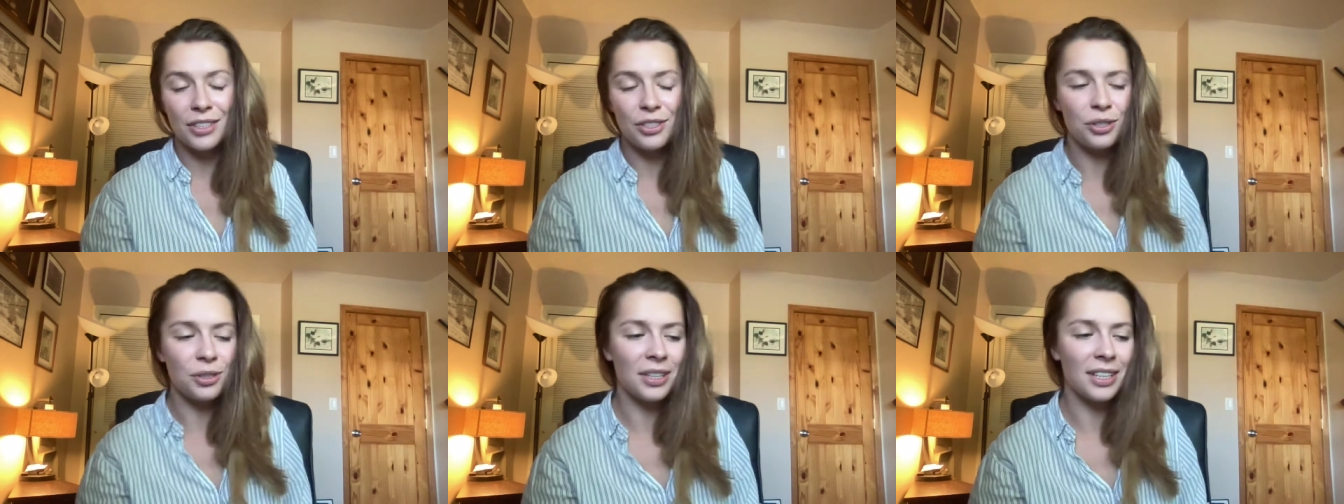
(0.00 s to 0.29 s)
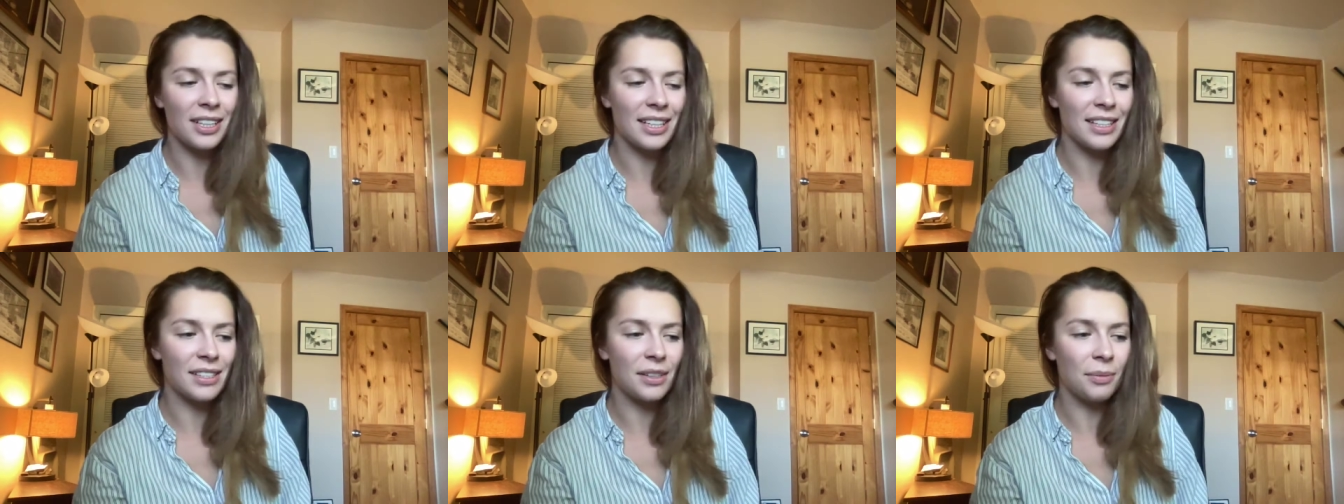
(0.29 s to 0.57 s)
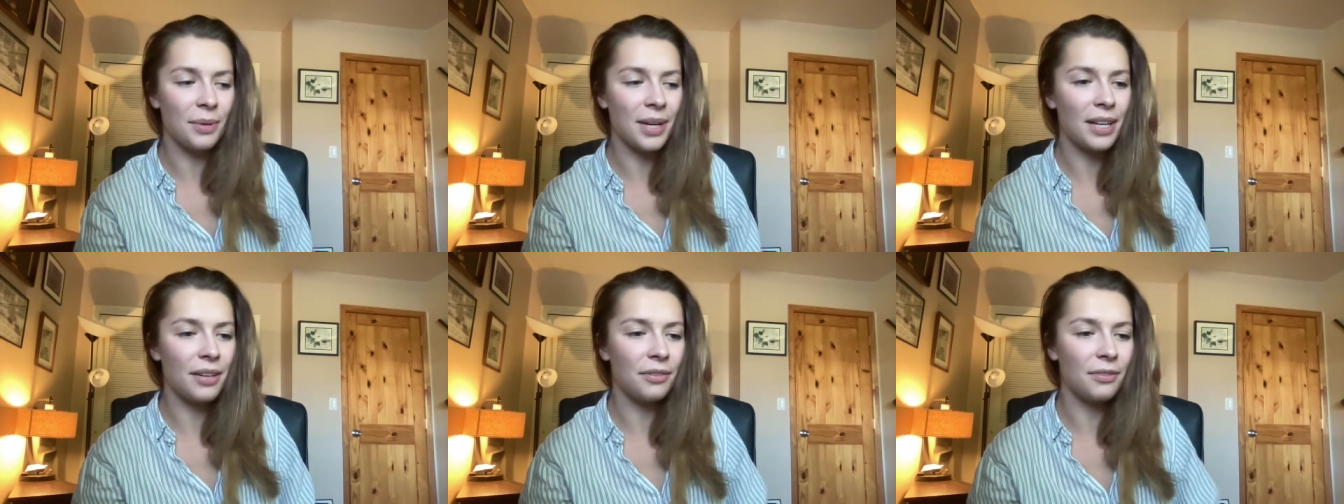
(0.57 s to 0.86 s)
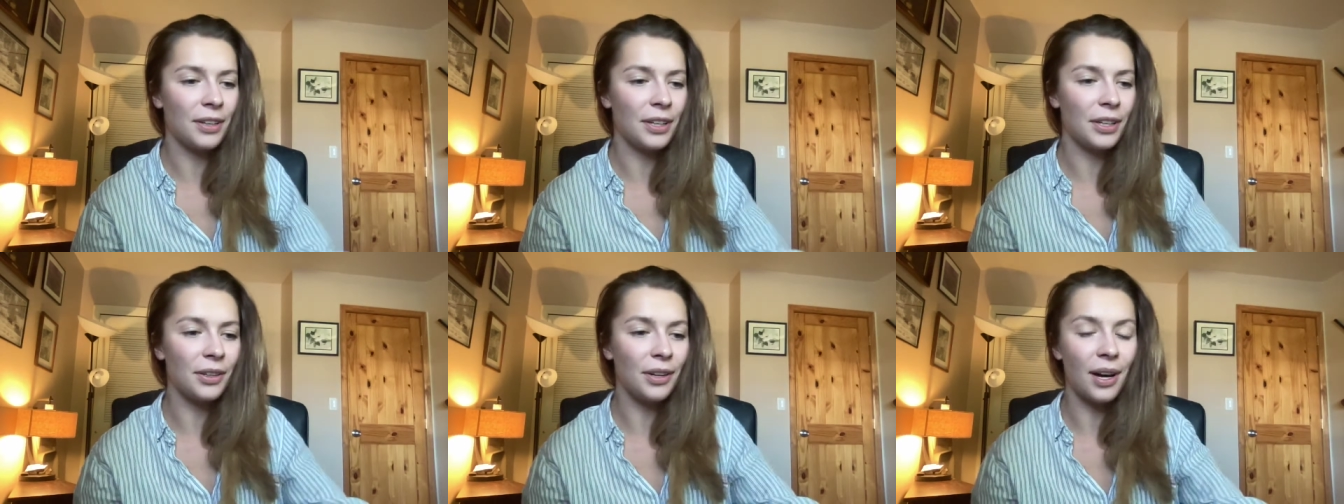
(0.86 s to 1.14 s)
in short, is a way to
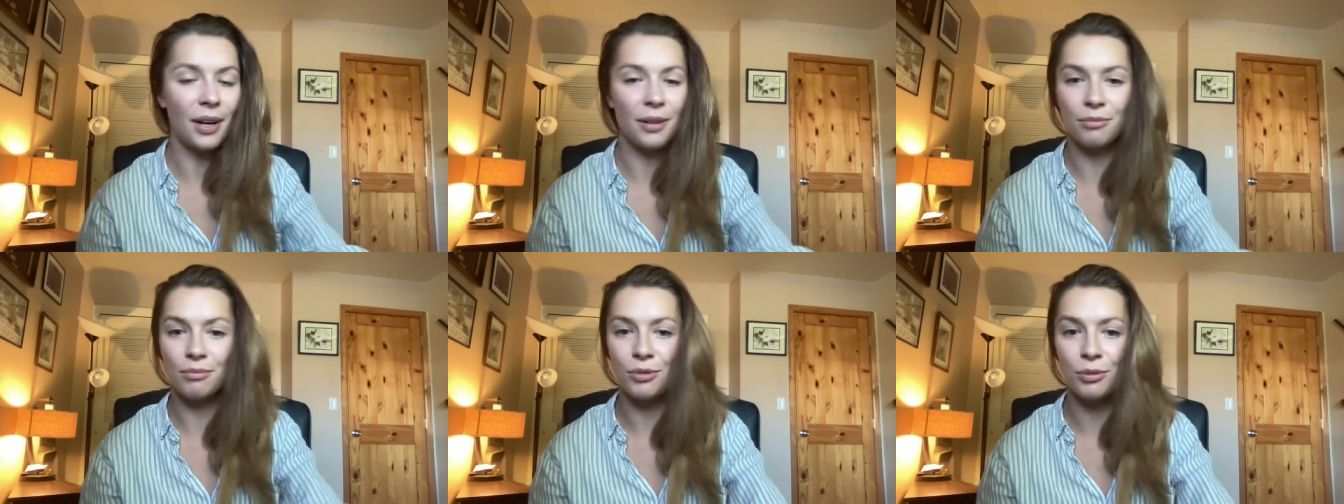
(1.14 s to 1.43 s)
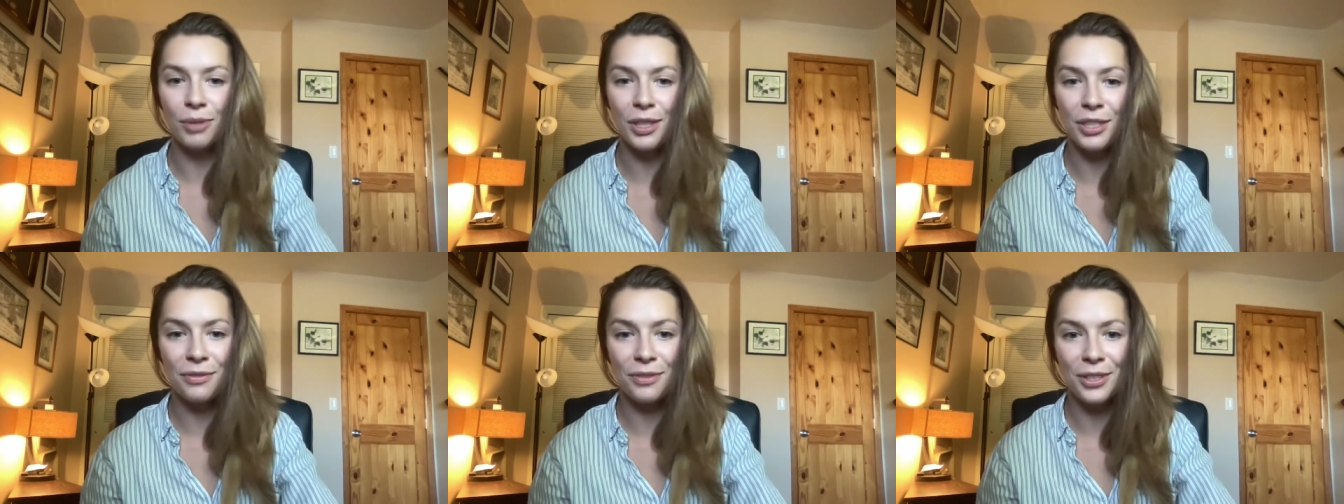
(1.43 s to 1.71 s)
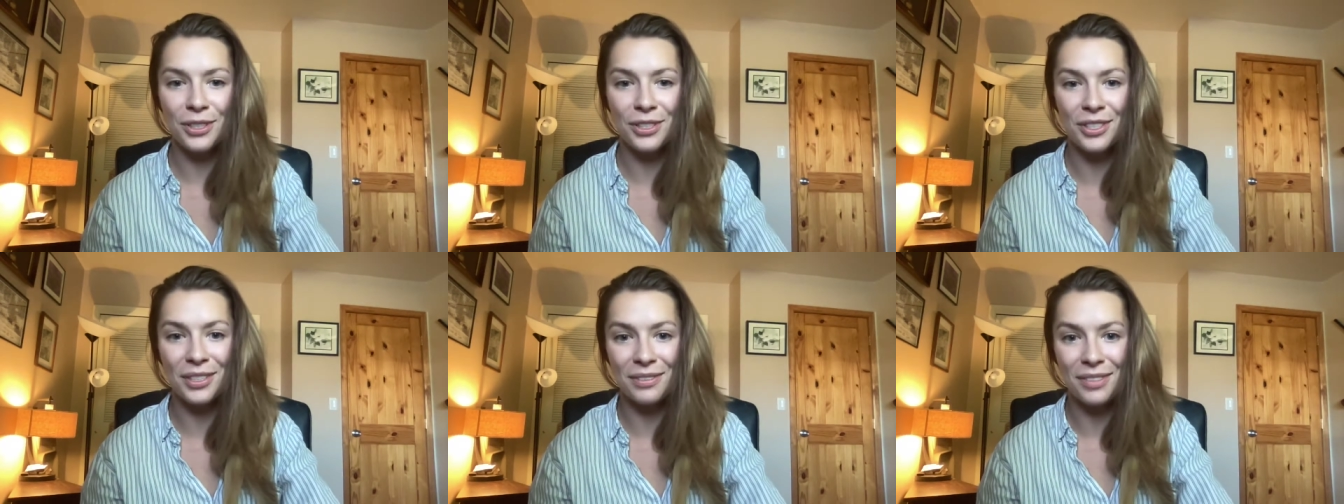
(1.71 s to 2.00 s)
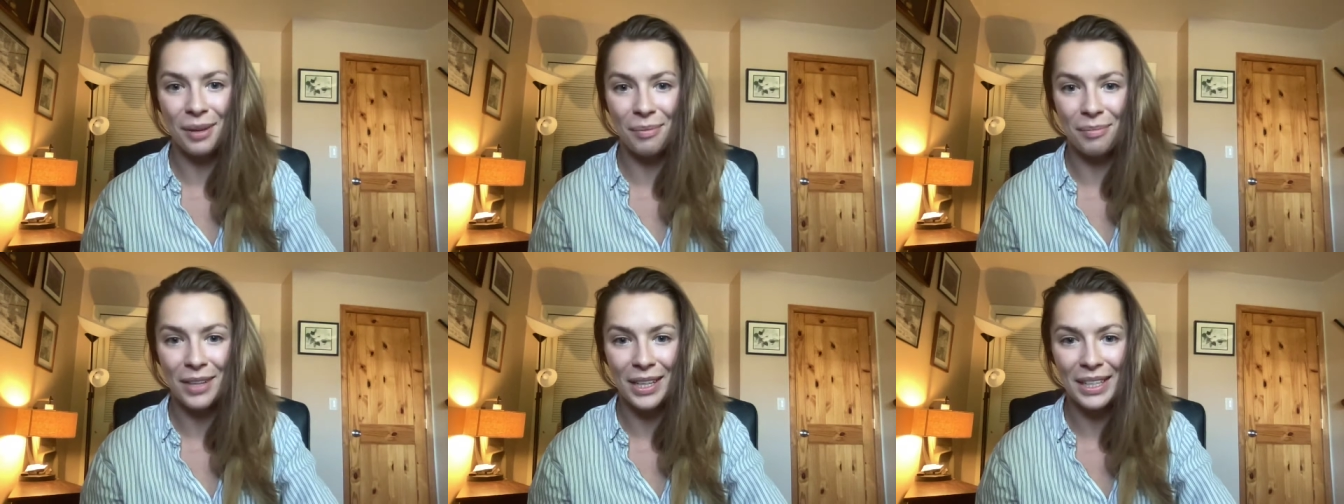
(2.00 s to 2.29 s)
figure out which version
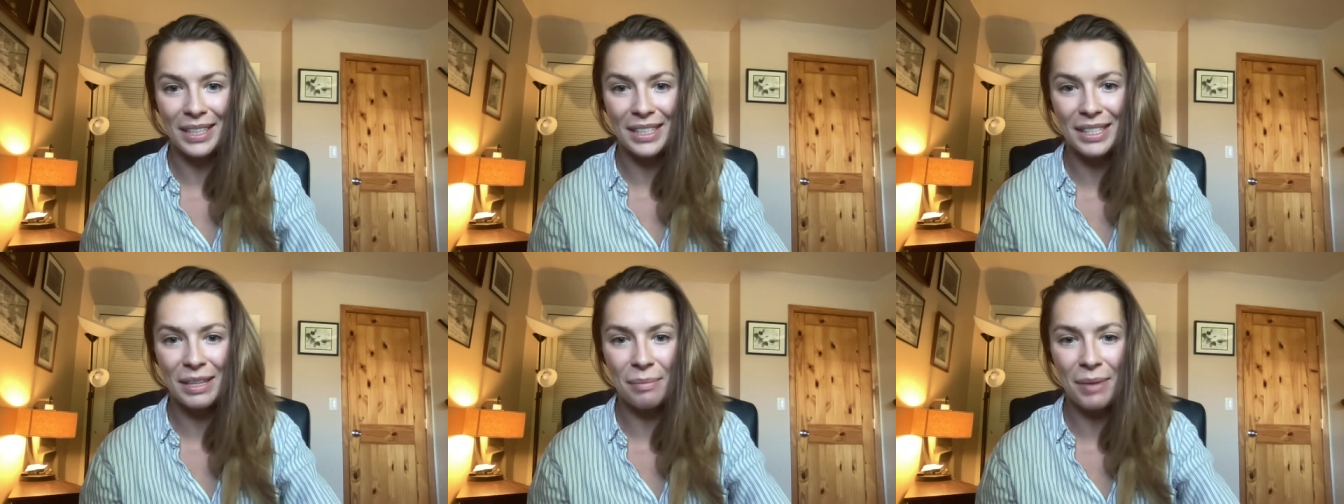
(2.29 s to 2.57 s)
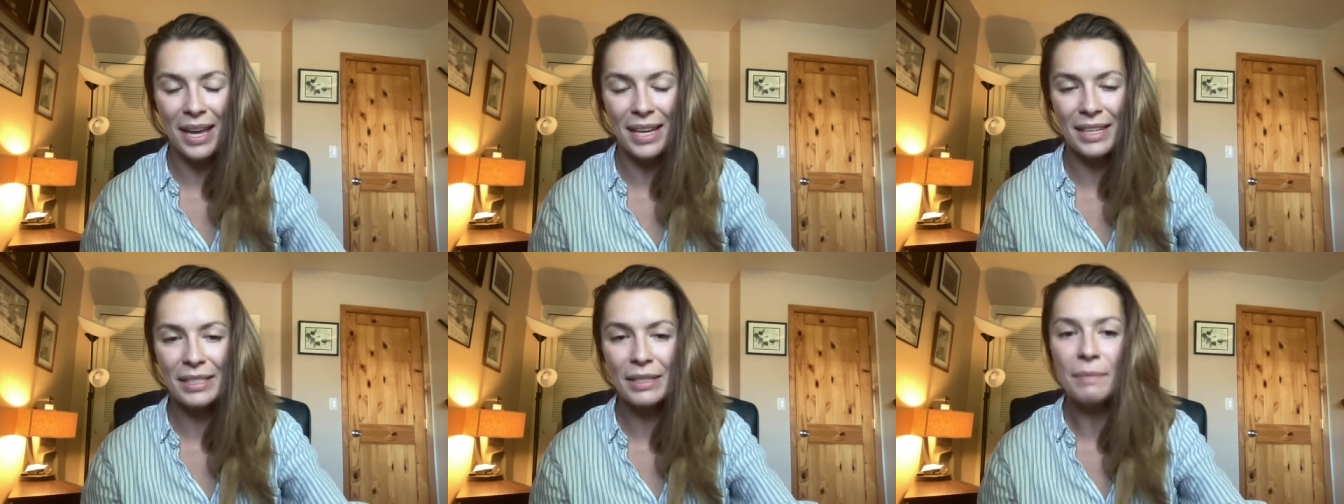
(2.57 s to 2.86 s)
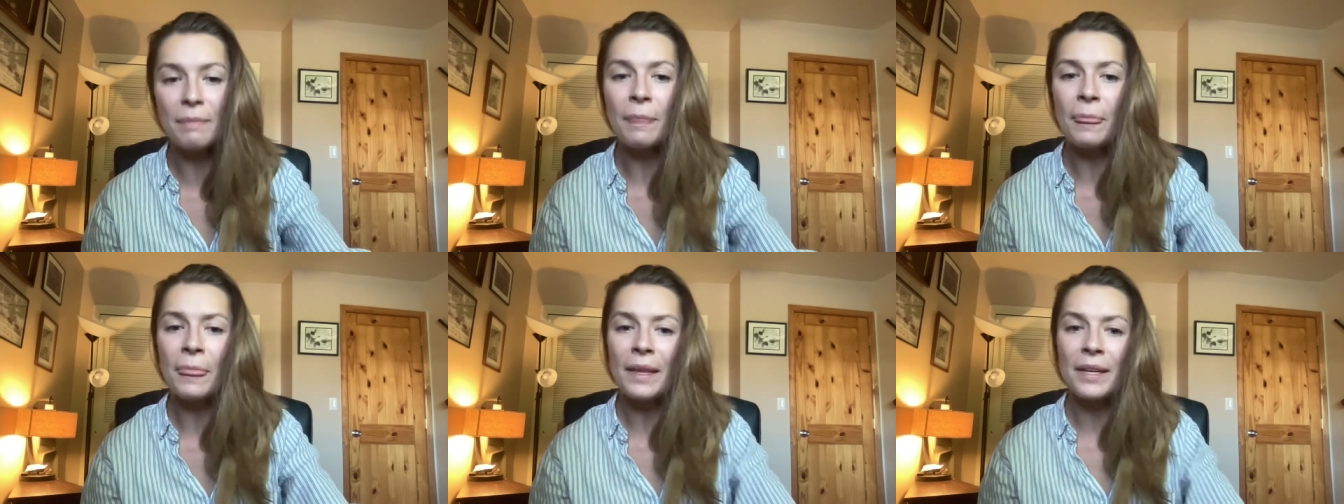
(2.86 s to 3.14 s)
of something is the best.